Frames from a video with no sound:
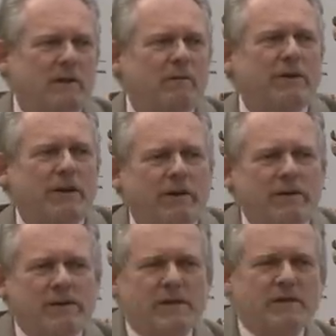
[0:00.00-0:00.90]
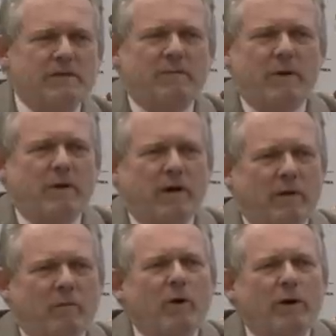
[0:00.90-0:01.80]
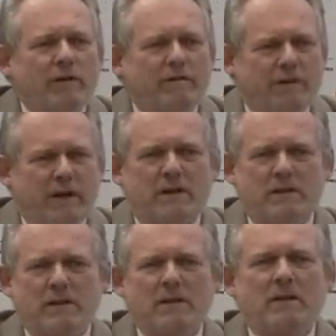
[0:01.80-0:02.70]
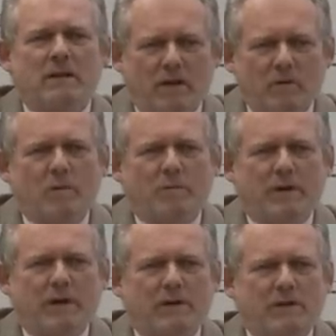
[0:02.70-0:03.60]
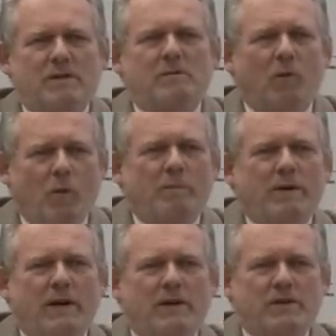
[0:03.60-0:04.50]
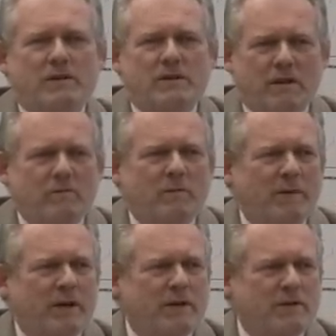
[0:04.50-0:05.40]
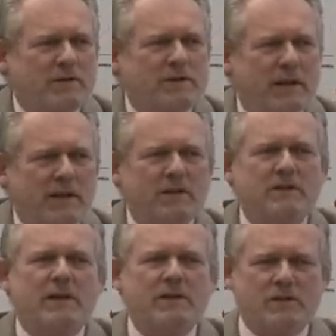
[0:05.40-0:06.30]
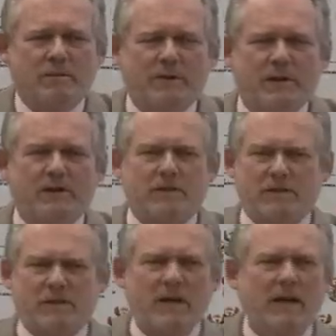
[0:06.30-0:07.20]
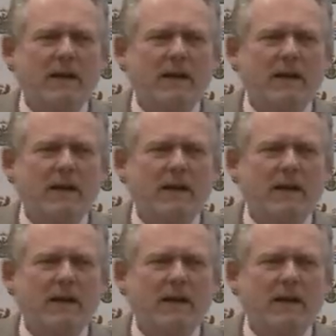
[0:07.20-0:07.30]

with our incentive program were in fact local productions, more productions, local productions than international productions,